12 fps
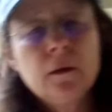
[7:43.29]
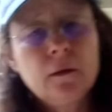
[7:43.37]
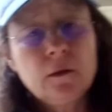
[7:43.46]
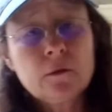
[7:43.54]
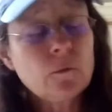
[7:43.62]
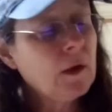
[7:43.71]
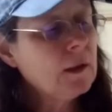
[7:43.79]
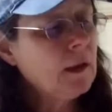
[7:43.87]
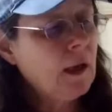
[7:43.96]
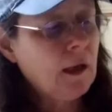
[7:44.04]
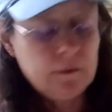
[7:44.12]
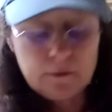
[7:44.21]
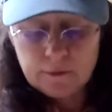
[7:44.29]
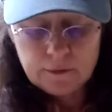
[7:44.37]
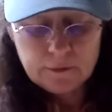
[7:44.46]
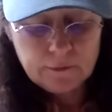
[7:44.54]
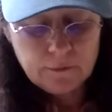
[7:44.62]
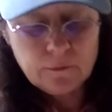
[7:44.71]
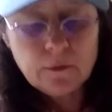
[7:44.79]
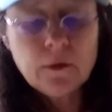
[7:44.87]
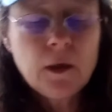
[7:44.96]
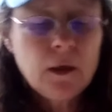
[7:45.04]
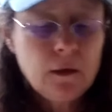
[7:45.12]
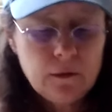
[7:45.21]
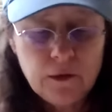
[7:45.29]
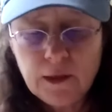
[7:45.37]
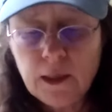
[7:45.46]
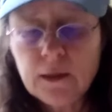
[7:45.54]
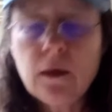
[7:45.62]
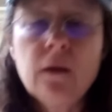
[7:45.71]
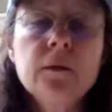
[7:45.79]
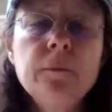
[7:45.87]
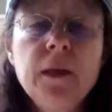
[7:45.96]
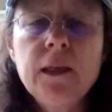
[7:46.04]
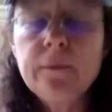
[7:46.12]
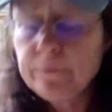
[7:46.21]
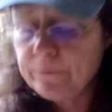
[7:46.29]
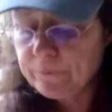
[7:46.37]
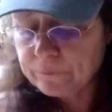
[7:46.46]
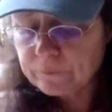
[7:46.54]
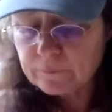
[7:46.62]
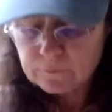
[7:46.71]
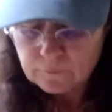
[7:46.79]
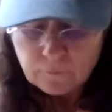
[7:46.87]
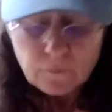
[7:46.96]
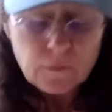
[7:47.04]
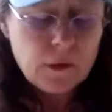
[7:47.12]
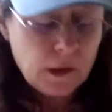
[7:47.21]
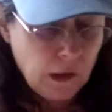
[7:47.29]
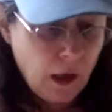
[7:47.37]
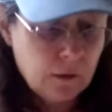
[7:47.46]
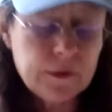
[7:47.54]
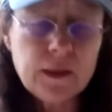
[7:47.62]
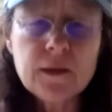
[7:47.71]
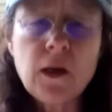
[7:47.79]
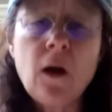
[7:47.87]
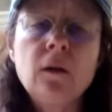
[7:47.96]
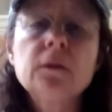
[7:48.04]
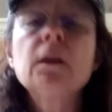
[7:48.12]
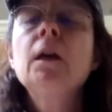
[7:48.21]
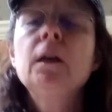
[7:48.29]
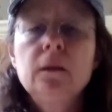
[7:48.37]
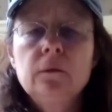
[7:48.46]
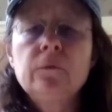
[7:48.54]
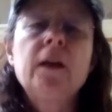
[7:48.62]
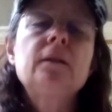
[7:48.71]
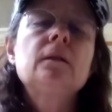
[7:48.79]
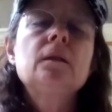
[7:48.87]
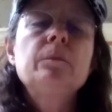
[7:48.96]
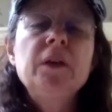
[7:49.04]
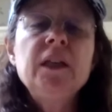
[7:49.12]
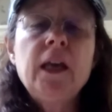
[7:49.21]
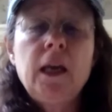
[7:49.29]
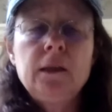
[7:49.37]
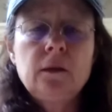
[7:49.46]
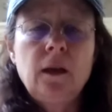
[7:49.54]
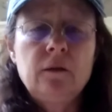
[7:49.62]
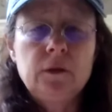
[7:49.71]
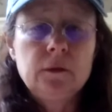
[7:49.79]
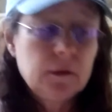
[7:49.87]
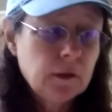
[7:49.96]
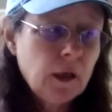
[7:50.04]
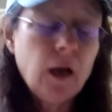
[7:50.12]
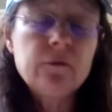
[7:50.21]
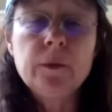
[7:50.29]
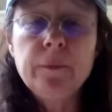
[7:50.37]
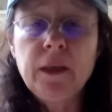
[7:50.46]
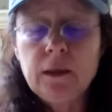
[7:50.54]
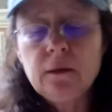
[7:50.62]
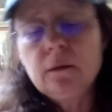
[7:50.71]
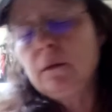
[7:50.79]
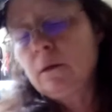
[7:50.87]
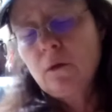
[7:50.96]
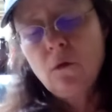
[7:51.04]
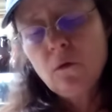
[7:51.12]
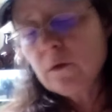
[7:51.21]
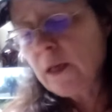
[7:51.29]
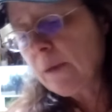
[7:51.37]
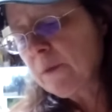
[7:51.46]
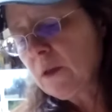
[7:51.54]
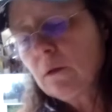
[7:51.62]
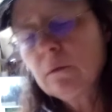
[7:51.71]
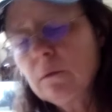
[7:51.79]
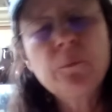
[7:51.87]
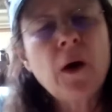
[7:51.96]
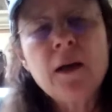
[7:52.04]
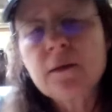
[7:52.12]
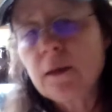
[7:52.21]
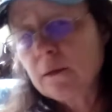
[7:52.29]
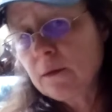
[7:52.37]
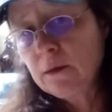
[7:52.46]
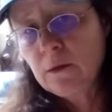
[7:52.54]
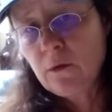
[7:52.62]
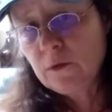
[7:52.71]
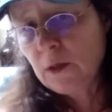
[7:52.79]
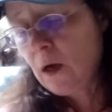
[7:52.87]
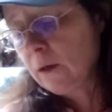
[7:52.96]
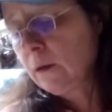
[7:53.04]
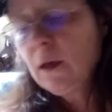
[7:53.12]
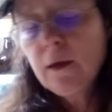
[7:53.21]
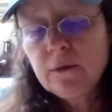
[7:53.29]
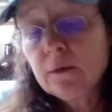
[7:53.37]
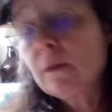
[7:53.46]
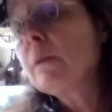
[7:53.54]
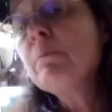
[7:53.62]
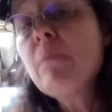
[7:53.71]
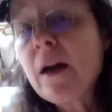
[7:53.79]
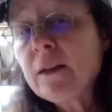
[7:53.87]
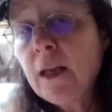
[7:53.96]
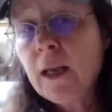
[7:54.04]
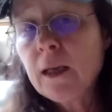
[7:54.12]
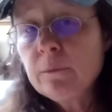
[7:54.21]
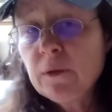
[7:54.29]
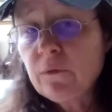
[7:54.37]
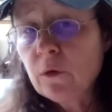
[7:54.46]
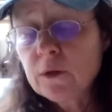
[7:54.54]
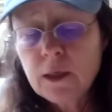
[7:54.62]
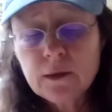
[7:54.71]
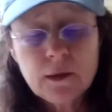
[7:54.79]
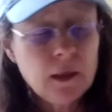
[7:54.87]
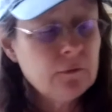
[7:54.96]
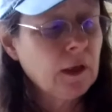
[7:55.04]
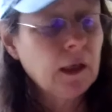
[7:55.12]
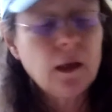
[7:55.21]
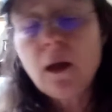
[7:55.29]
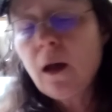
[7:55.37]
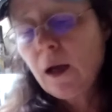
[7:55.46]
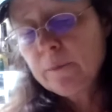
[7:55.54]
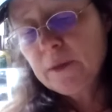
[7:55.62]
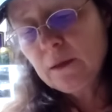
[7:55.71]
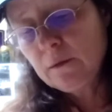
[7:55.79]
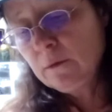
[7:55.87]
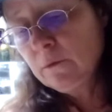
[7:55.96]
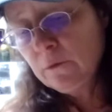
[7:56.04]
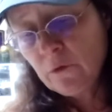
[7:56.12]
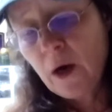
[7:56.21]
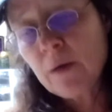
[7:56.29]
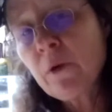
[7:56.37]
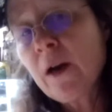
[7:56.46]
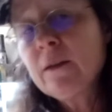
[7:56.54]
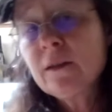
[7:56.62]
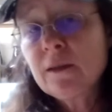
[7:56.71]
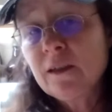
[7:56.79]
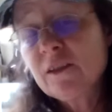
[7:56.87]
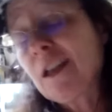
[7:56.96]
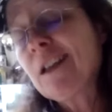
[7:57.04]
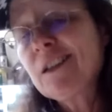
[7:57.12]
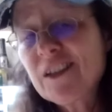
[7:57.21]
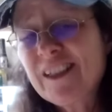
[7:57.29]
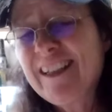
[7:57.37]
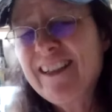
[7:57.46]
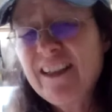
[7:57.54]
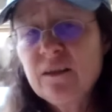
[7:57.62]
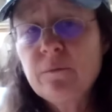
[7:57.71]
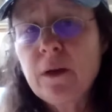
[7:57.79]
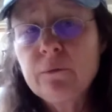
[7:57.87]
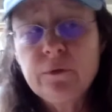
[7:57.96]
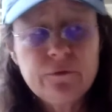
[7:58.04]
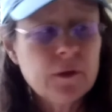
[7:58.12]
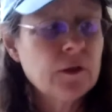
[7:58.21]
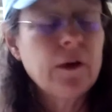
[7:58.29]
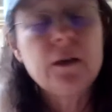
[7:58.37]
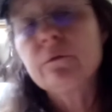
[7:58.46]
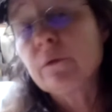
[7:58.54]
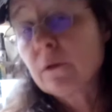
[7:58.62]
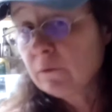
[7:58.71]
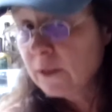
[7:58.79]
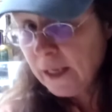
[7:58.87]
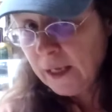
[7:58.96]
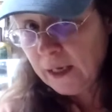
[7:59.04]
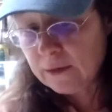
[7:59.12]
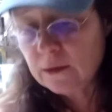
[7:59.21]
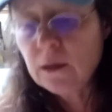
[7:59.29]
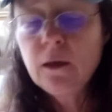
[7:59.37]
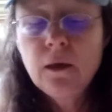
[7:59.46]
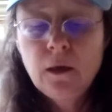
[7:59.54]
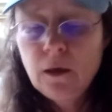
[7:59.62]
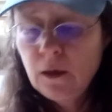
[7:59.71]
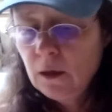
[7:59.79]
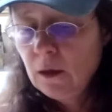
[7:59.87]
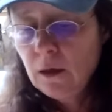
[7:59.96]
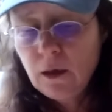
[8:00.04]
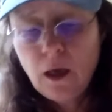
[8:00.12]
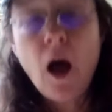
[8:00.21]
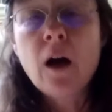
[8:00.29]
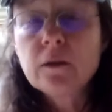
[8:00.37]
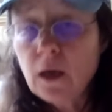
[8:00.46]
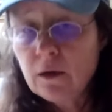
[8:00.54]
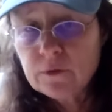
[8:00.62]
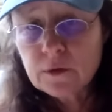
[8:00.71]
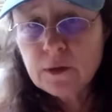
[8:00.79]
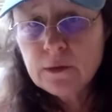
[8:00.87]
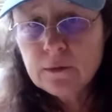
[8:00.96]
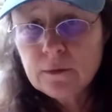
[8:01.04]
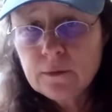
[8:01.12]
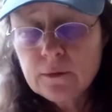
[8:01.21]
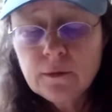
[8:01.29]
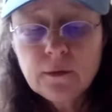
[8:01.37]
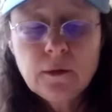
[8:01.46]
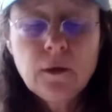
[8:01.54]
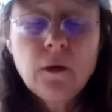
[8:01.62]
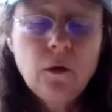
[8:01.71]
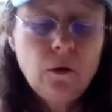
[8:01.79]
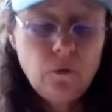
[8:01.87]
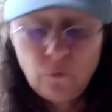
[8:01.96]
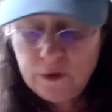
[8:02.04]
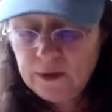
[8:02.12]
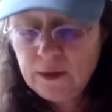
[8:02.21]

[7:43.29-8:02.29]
Here's what it does. You get it on the meat, along with the salt, it raises the pH level of the meat. There's a whole chemical process that goes on. This is Monday before Thanksgiving. I'm going to dry brine this, and it's going to sit in my refrigerator for 3 days, uncovered, with